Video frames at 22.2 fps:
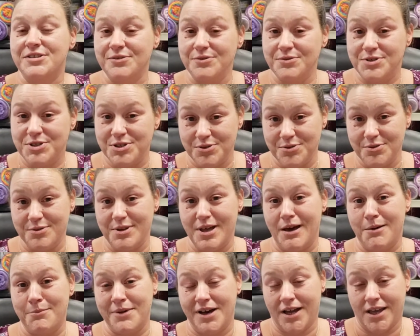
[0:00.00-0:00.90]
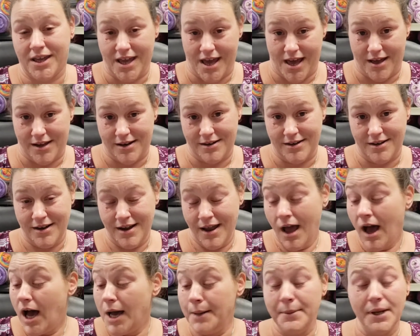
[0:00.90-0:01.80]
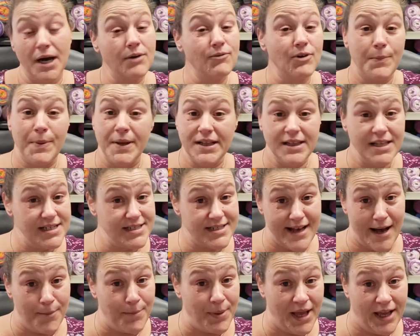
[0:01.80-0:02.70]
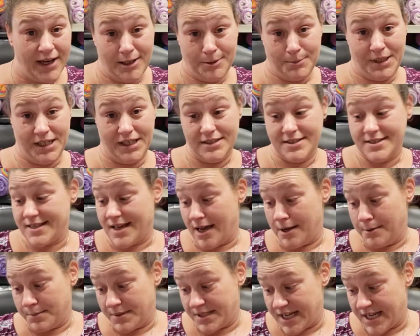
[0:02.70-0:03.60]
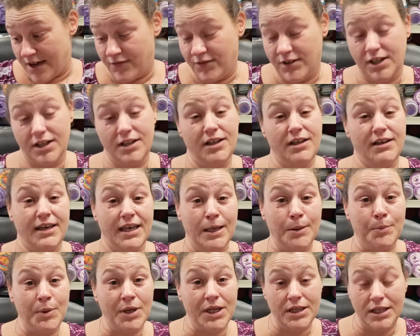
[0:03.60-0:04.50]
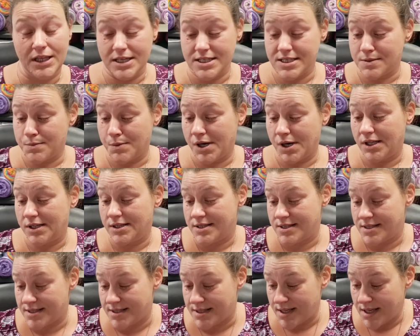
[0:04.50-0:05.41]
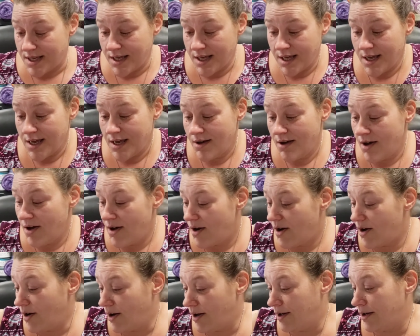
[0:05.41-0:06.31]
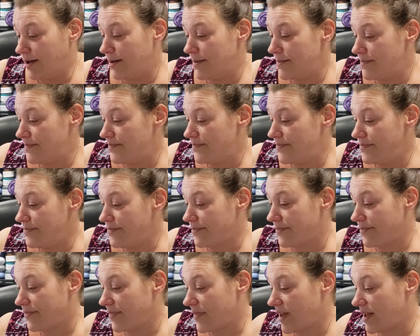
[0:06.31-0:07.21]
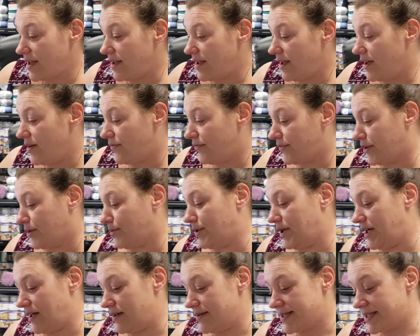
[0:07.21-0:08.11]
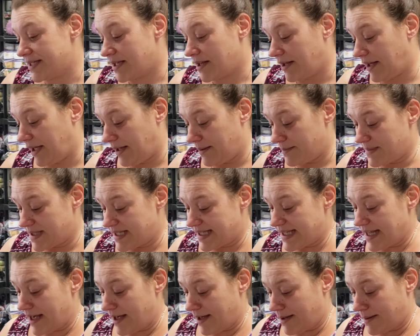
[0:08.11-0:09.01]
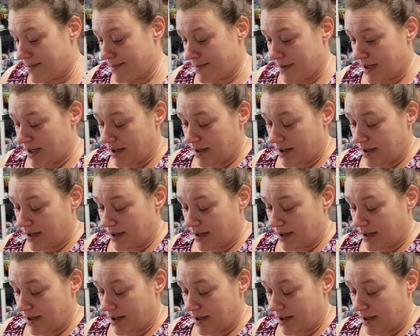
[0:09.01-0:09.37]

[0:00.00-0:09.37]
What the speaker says: do them again. I'm not ripping these out by any means. I'm definitely keeping these ones. If no one else claims them,